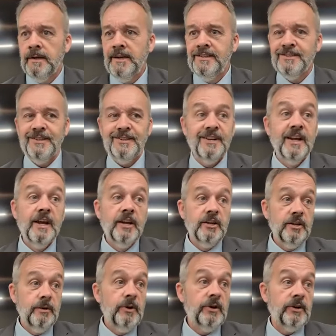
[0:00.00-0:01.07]
He said,
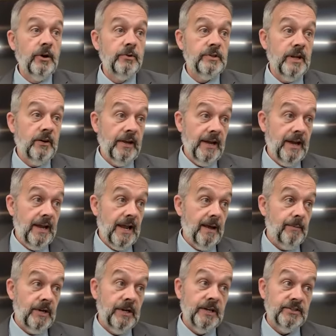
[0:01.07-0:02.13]
You better go tell
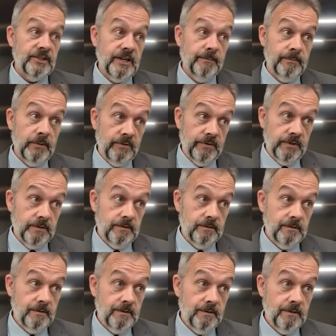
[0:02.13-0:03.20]
Ahab he needs to get moving.
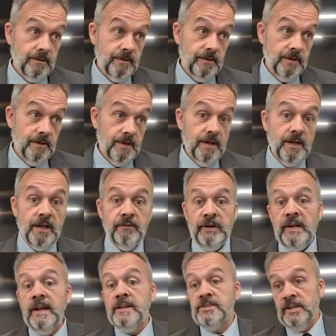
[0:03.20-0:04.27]
If
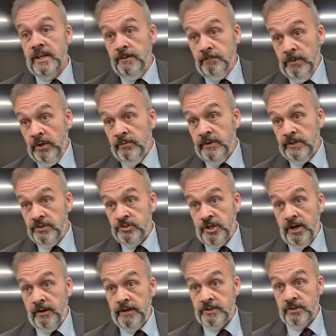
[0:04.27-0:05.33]
he doesn't get moving, his
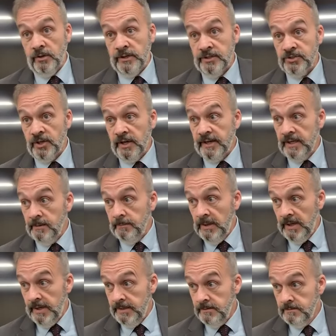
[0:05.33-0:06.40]
chariot's going to get stuck in the
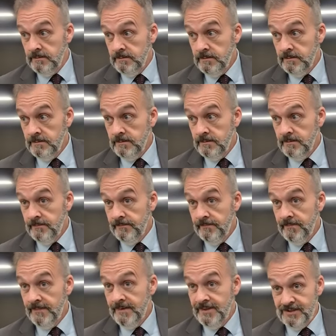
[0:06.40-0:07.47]
mud.
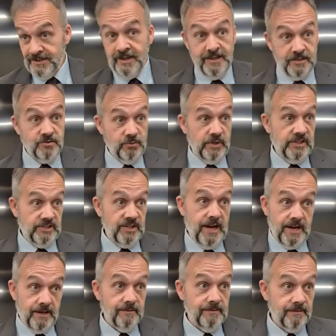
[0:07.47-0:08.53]
You see, this is what he's
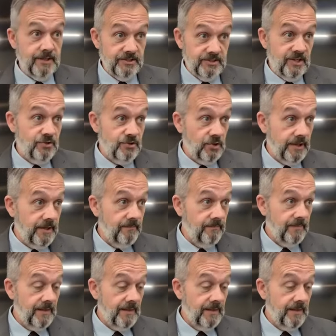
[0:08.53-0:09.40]
saying, essentially.